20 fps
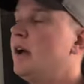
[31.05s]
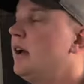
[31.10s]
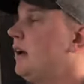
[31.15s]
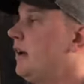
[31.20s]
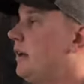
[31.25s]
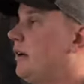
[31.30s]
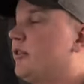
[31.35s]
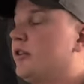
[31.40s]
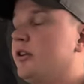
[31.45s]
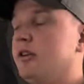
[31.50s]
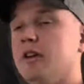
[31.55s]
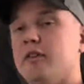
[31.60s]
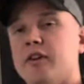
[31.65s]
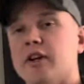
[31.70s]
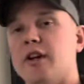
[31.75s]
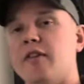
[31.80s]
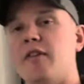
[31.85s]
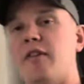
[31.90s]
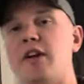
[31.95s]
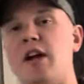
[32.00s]
And if you're living
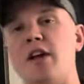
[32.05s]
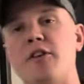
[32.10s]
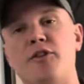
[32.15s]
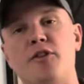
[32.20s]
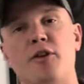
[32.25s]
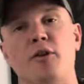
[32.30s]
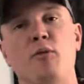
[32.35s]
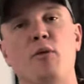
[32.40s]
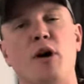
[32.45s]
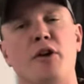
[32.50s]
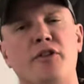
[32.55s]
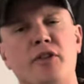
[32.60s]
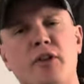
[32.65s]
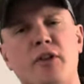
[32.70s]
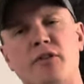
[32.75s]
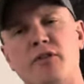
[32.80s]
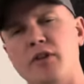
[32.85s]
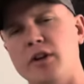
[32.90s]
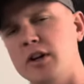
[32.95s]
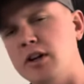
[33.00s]
in the desert and watching
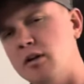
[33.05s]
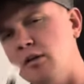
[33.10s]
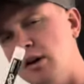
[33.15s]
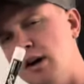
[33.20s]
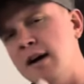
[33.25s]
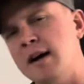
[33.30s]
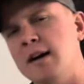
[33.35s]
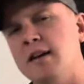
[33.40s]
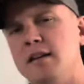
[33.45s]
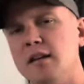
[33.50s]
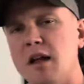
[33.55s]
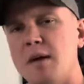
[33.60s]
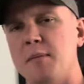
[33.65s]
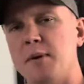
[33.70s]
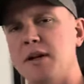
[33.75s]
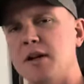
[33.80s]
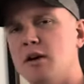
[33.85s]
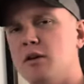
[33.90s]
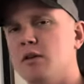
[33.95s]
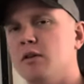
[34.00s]
this video, let me
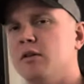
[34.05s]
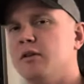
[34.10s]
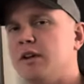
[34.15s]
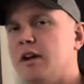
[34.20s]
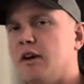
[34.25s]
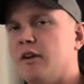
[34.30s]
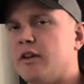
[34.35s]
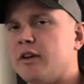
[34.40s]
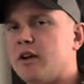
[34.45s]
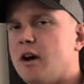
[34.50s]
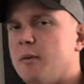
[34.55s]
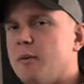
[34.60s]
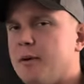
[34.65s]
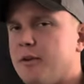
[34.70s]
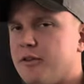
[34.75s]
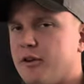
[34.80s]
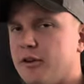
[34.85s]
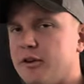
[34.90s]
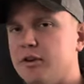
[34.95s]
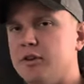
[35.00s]
know down in the
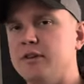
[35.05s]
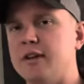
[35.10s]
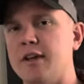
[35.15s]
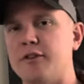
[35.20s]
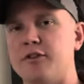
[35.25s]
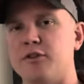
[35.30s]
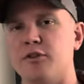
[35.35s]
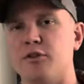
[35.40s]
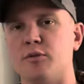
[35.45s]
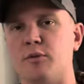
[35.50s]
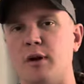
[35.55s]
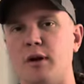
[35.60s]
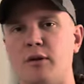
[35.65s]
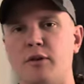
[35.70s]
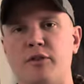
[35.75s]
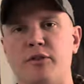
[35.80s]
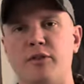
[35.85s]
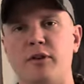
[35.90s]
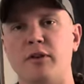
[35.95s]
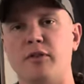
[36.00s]
comments, all you desert
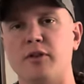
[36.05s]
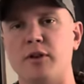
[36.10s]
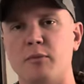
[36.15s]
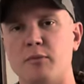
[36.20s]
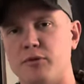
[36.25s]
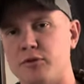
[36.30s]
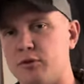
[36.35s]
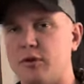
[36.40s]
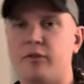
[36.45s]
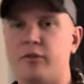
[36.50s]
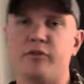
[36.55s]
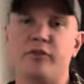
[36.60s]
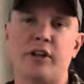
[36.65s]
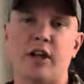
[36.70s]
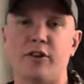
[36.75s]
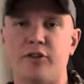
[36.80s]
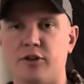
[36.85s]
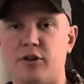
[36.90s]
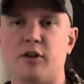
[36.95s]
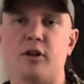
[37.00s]
dwellers, leave some sort of
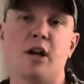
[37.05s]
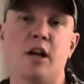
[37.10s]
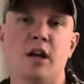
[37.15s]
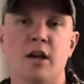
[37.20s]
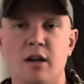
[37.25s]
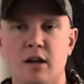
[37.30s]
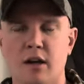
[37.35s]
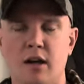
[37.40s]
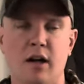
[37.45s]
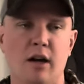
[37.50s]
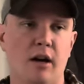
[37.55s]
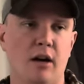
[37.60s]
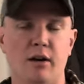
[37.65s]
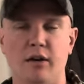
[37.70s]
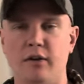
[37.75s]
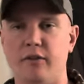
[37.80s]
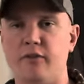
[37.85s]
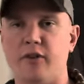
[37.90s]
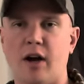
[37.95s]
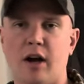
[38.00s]
desert uh,
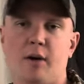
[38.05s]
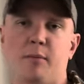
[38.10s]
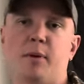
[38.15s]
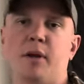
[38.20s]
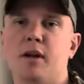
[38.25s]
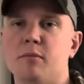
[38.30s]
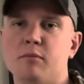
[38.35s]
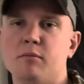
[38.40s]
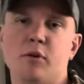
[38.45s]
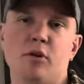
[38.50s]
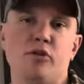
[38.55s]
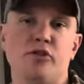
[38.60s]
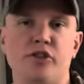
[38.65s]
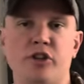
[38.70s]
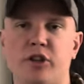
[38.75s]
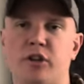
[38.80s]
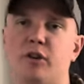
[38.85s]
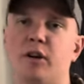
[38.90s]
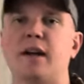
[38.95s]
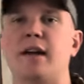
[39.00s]
environment
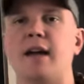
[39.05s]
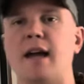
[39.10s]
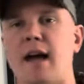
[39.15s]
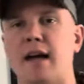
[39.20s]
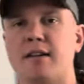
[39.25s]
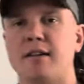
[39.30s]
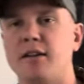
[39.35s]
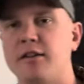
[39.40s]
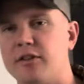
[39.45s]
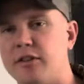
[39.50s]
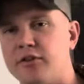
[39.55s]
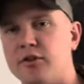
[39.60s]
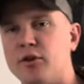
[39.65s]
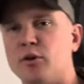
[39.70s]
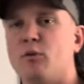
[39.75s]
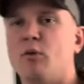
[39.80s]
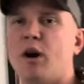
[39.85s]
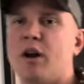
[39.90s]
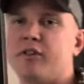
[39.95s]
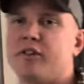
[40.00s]
emoji or a cactus if you're
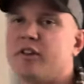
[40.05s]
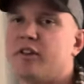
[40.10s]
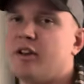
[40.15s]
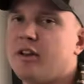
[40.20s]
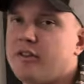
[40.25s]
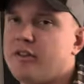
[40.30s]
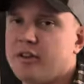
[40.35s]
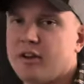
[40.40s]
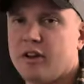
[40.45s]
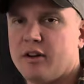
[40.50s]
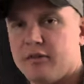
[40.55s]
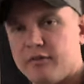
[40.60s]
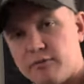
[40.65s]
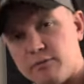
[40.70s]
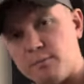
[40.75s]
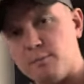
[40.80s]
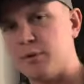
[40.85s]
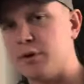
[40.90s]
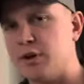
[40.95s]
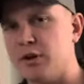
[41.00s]
watching this
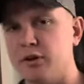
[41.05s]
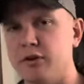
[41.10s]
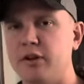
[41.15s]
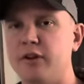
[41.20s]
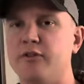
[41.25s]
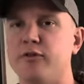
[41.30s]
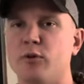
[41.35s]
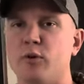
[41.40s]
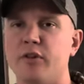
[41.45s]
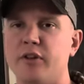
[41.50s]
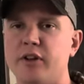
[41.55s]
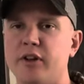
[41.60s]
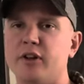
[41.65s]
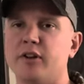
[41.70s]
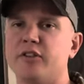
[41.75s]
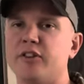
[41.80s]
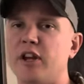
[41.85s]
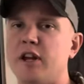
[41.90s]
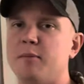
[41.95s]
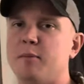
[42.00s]
purely for the
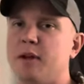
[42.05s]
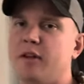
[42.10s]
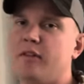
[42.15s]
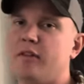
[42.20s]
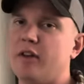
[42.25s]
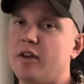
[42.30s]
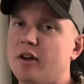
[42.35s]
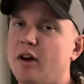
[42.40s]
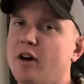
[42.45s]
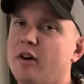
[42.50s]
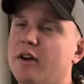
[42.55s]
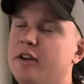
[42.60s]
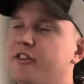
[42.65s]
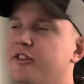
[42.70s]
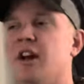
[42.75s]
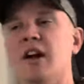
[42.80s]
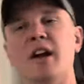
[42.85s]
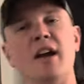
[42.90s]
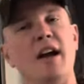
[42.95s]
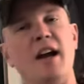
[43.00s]
entertainment and the knowledge
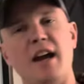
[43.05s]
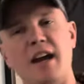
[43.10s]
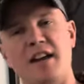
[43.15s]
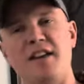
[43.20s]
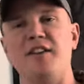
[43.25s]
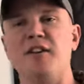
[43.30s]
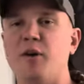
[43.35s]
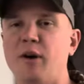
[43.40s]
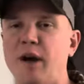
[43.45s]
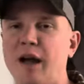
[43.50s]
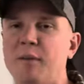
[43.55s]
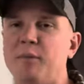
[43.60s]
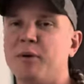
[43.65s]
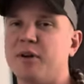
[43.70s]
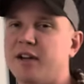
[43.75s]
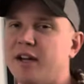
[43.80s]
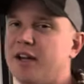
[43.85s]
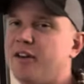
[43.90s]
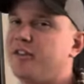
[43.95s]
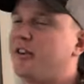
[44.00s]
and no
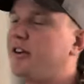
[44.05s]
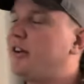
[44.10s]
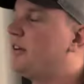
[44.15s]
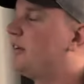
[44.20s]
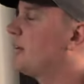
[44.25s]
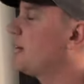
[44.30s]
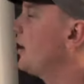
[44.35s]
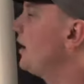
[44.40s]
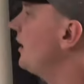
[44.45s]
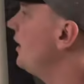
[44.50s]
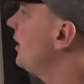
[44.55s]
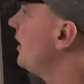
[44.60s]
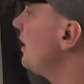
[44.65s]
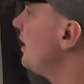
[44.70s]
application, okay?